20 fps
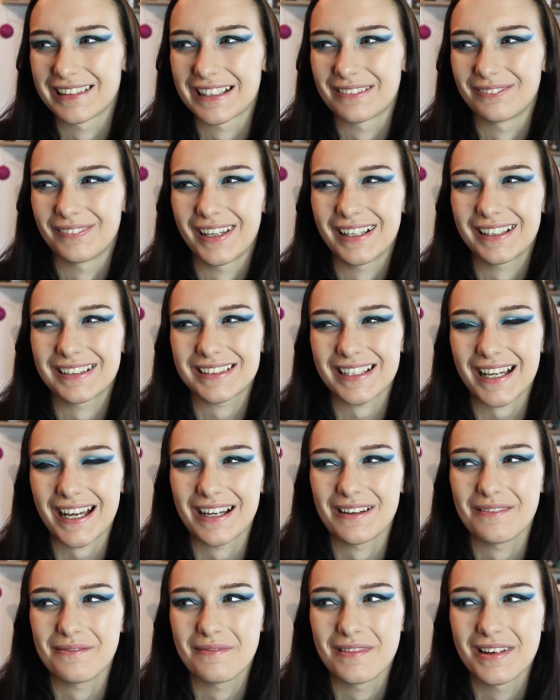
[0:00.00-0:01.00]
and I'm like,
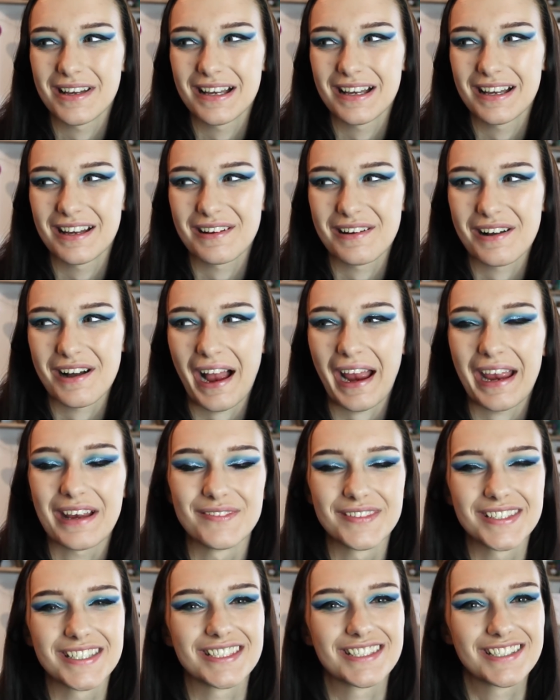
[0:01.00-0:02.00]
damn, I
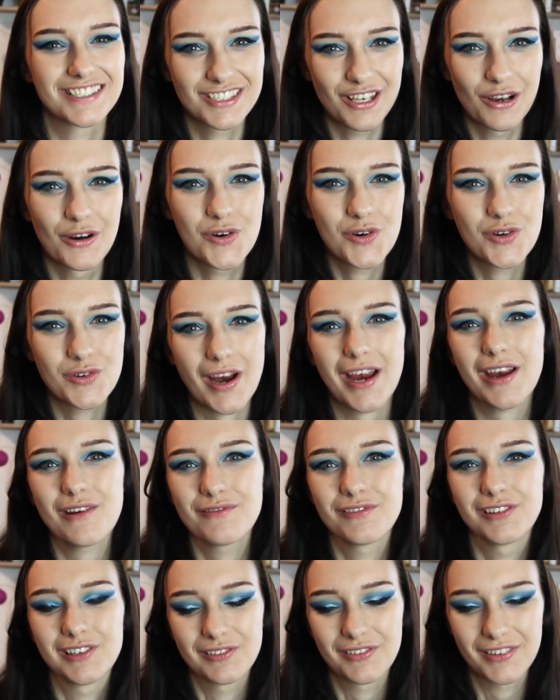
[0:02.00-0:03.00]
am so
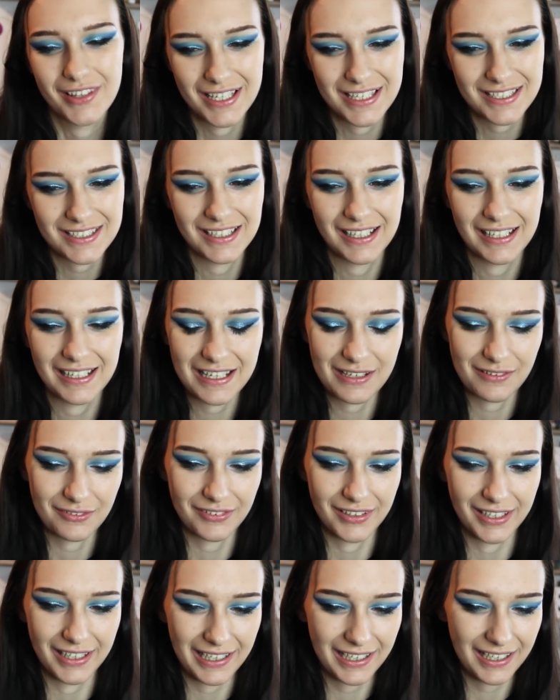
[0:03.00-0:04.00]
grateful for this life.
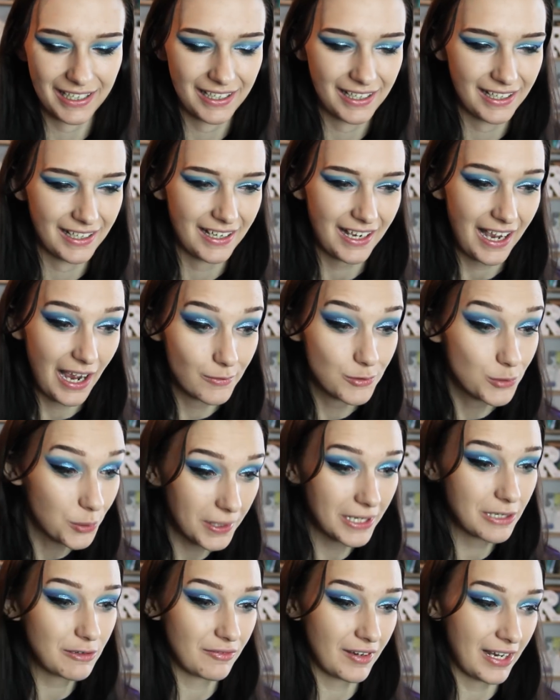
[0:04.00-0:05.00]
Like, I'm
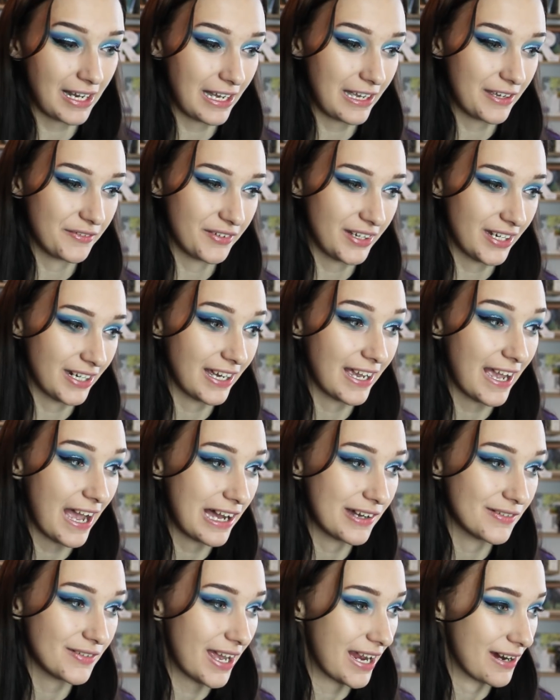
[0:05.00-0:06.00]
25 and I
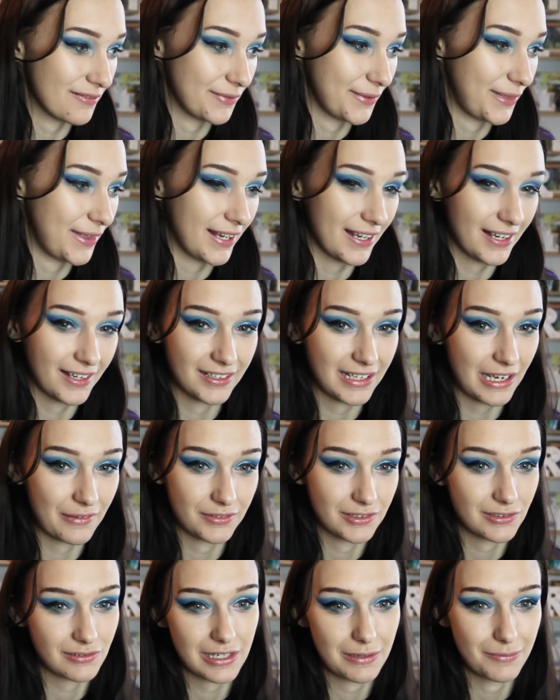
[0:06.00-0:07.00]
have everything I could
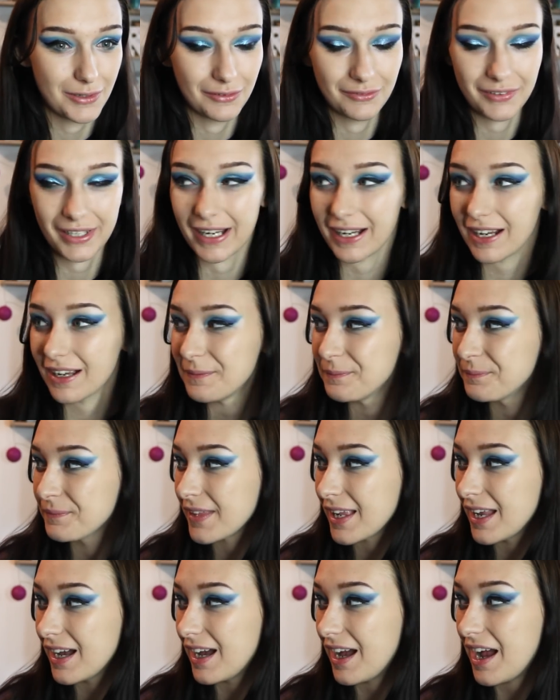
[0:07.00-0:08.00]
ever dream of. Like,
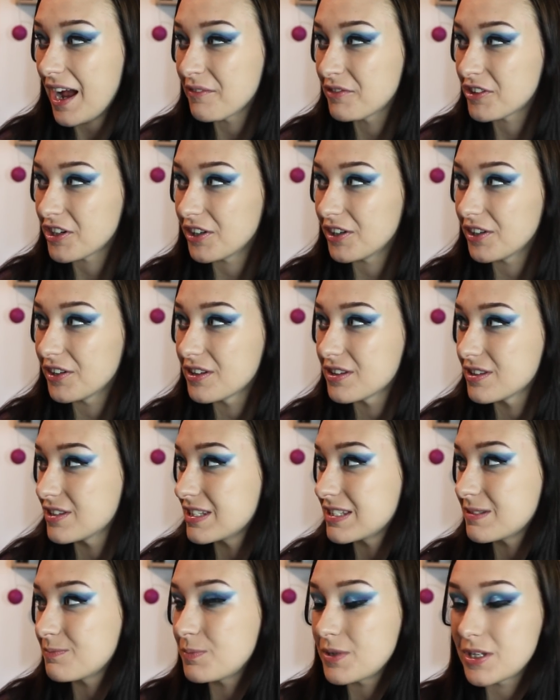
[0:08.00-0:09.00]
I've got
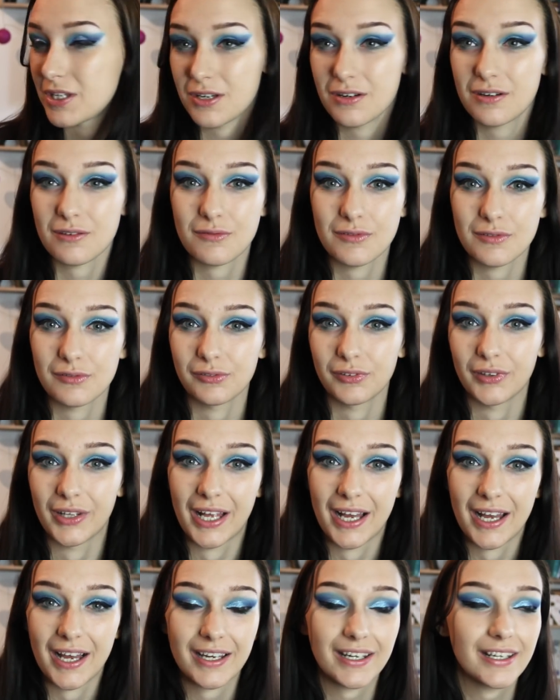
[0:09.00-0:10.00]
this beautiful
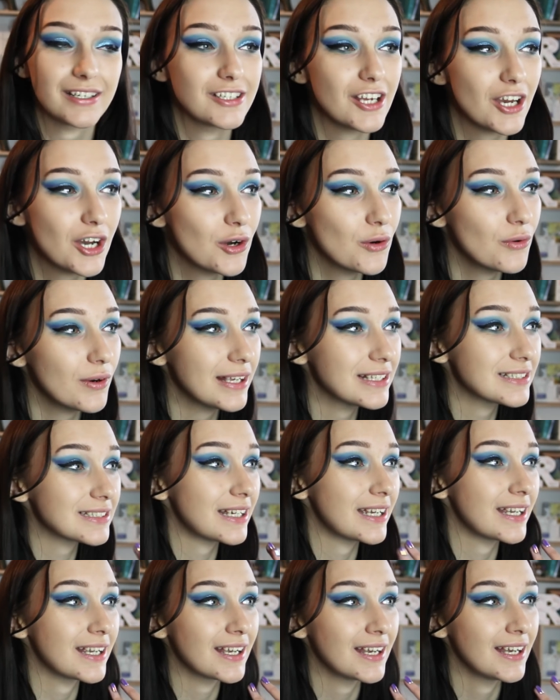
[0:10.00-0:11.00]
flat and I know it's
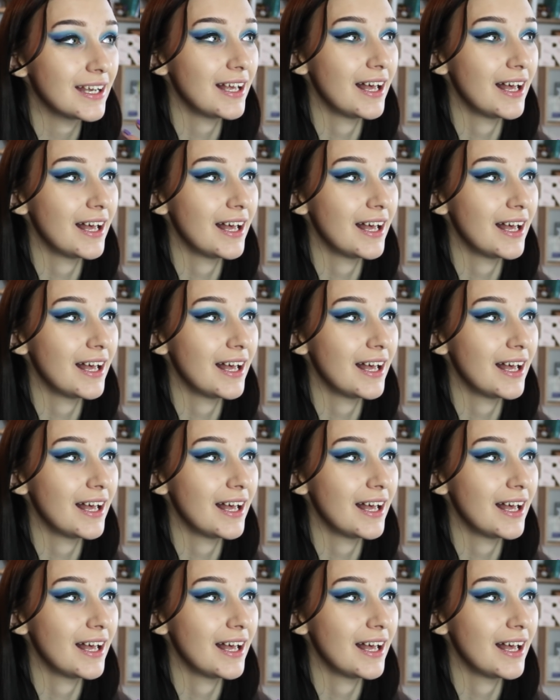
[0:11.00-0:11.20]
like